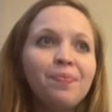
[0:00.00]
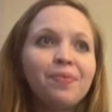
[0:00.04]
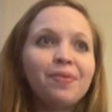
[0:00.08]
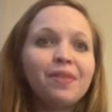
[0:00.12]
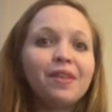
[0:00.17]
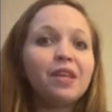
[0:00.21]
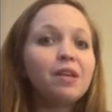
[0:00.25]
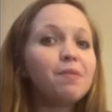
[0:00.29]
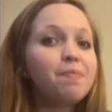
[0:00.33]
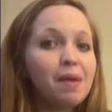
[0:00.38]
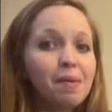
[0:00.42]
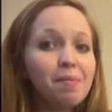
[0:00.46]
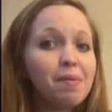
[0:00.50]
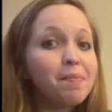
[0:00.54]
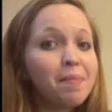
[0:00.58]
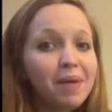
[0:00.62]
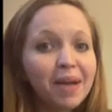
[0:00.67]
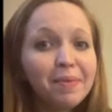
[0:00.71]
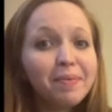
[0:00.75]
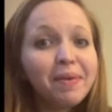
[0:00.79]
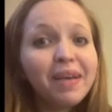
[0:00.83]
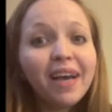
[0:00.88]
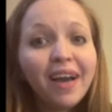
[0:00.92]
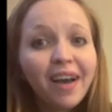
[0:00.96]
your baby
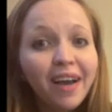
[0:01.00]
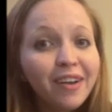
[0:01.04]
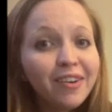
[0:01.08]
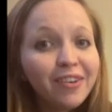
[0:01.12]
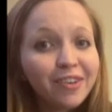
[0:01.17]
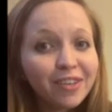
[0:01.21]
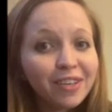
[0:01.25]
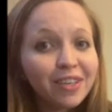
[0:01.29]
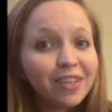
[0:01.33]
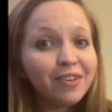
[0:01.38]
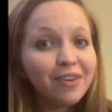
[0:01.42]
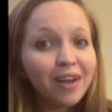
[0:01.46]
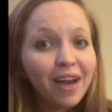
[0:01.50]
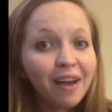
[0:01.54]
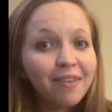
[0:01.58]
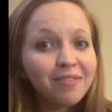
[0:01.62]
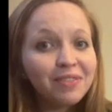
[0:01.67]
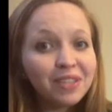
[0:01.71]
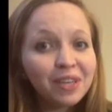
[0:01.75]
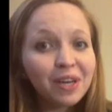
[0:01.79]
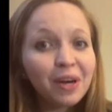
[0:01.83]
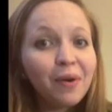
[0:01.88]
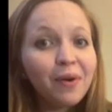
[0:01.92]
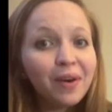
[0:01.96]
might be hungry. You have
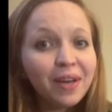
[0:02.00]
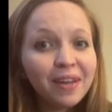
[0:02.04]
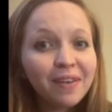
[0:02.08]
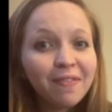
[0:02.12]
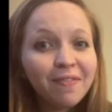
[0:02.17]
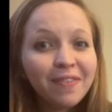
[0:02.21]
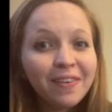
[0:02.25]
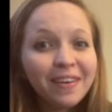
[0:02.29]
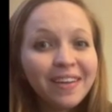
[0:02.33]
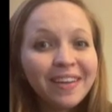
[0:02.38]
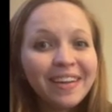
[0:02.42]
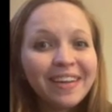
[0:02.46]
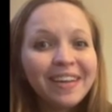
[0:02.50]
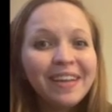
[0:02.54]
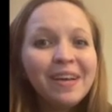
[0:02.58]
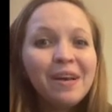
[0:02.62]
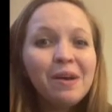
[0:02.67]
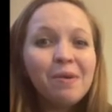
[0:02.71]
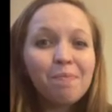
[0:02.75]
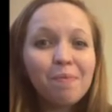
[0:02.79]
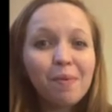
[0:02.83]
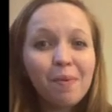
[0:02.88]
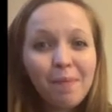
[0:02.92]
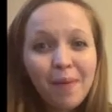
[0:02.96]
to go in and feed it.
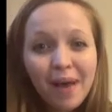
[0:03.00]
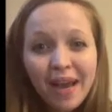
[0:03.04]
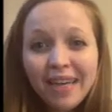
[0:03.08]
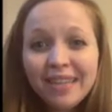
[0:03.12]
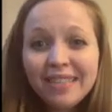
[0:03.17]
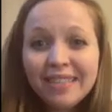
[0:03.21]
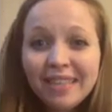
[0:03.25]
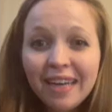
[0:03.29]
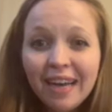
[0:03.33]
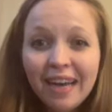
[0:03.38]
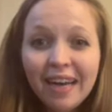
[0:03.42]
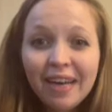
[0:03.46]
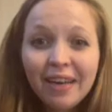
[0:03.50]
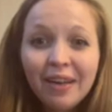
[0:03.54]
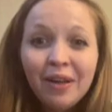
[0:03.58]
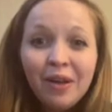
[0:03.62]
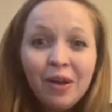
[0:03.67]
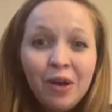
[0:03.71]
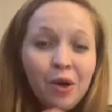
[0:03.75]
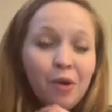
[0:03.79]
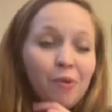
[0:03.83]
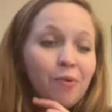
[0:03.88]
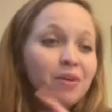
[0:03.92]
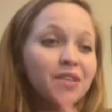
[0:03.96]
But my son
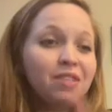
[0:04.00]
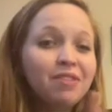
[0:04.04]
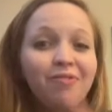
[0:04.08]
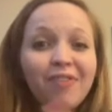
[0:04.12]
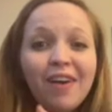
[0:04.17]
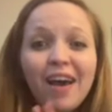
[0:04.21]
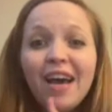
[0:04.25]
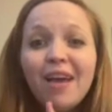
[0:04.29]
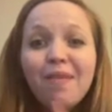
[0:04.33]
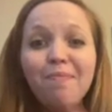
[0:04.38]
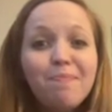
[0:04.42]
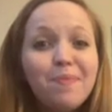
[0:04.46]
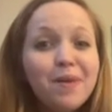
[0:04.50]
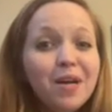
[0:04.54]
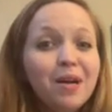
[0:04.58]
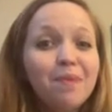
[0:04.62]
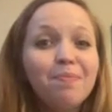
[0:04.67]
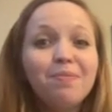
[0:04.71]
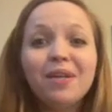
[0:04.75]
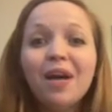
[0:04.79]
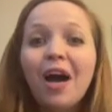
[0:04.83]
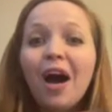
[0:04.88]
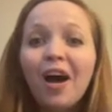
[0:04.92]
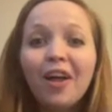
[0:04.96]
was fed,
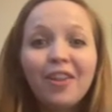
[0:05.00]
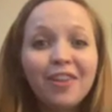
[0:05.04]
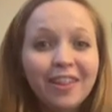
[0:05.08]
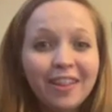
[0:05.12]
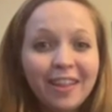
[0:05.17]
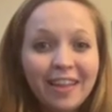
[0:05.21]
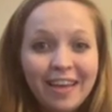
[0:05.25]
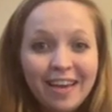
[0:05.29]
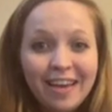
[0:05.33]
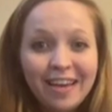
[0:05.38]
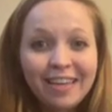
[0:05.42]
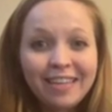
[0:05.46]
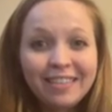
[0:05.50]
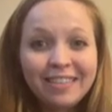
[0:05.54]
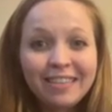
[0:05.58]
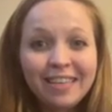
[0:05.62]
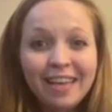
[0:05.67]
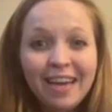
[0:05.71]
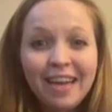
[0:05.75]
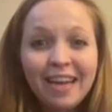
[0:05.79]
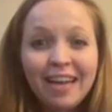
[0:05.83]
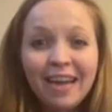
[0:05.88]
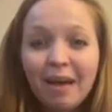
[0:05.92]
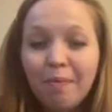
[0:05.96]
burped, all the things,
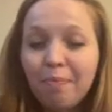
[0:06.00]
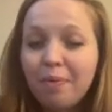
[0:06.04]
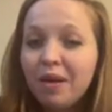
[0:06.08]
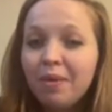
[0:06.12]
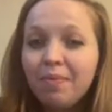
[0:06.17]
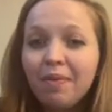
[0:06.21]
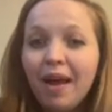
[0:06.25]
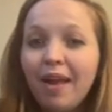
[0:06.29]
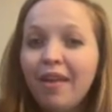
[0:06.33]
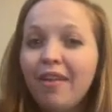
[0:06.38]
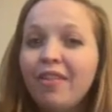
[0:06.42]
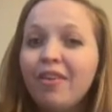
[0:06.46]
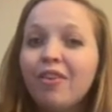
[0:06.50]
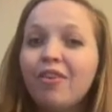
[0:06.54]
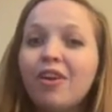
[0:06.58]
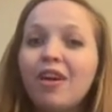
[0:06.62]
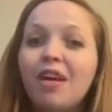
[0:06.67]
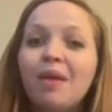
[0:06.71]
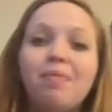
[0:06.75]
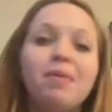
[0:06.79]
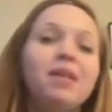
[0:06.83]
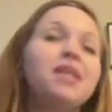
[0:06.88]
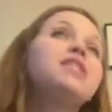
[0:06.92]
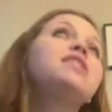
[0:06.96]
and I put him down in the
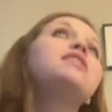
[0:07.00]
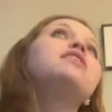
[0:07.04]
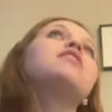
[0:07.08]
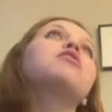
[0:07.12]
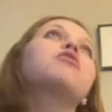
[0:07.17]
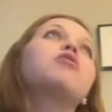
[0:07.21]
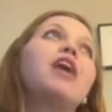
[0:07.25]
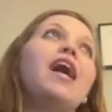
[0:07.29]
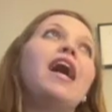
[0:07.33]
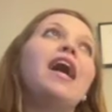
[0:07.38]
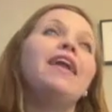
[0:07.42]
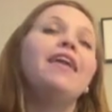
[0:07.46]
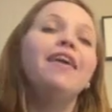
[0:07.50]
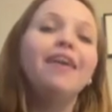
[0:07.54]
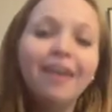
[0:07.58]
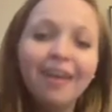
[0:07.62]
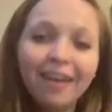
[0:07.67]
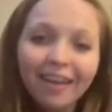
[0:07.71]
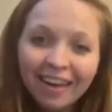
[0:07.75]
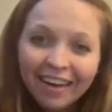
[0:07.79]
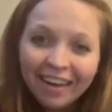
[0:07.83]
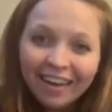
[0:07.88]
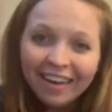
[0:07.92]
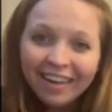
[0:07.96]
crib and he still cried.
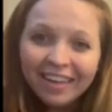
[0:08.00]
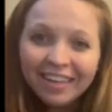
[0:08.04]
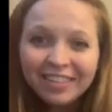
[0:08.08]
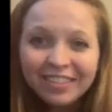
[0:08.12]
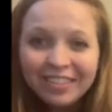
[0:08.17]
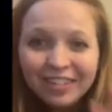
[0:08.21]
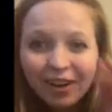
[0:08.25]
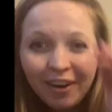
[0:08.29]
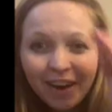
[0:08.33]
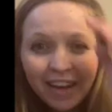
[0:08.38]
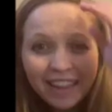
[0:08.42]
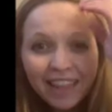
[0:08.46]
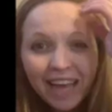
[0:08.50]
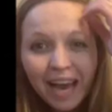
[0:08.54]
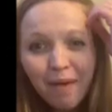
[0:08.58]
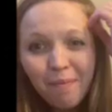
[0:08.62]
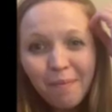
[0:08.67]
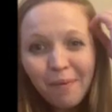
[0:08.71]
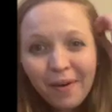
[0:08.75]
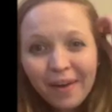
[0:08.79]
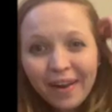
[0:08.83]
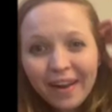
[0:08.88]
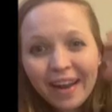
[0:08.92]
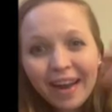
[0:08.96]
So at that
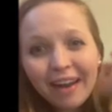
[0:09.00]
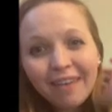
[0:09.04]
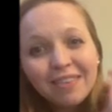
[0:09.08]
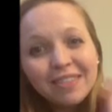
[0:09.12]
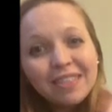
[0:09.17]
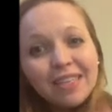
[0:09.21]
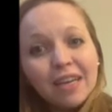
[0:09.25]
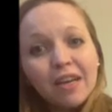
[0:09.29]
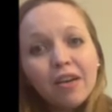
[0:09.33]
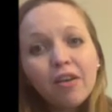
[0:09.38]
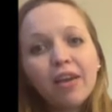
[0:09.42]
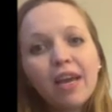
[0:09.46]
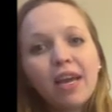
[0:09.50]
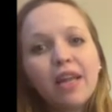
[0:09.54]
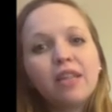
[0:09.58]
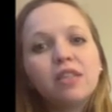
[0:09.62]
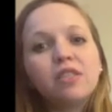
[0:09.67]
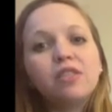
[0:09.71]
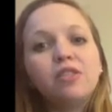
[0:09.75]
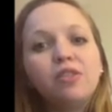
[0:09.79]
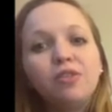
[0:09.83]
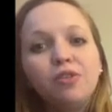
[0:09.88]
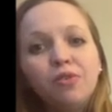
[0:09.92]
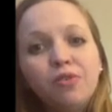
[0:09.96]
point, I was like, okay, the
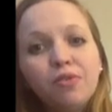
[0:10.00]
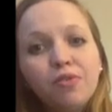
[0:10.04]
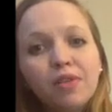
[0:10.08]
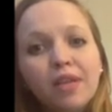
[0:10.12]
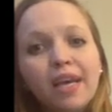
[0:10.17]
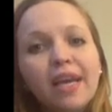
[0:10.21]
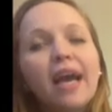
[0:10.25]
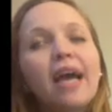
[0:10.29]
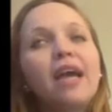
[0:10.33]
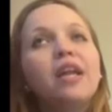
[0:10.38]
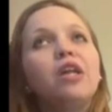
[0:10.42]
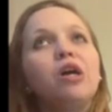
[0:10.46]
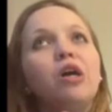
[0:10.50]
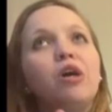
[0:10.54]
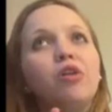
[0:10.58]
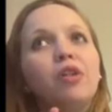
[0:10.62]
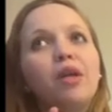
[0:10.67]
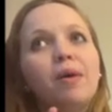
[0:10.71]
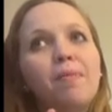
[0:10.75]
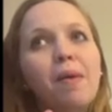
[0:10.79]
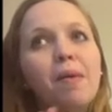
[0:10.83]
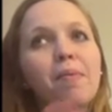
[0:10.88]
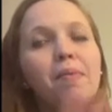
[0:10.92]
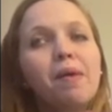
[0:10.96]
Snoo, I know
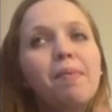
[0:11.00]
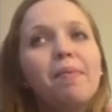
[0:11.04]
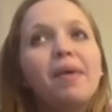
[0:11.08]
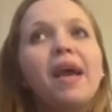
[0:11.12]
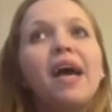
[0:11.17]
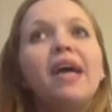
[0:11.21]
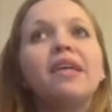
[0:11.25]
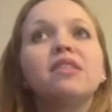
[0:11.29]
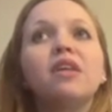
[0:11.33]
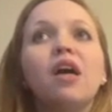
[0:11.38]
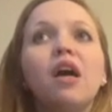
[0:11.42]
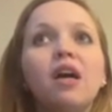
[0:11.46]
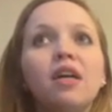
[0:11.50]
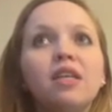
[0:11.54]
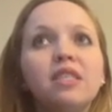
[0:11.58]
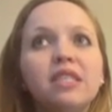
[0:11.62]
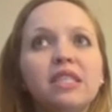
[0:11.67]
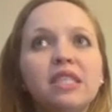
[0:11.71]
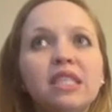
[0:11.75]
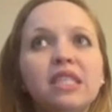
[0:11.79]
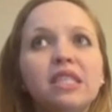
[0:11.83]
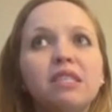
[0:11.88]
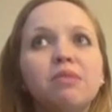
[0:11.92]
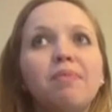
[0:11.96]
that my baby has all its
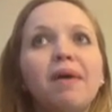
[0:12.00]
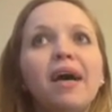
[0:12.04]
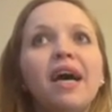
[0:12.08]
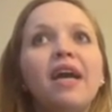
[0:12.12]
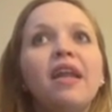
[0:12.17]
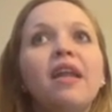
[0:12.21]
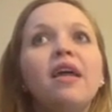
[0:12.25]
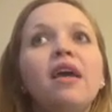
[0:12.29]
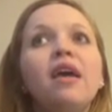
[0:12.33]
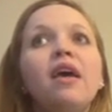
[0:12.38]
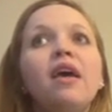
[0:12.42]
needs met.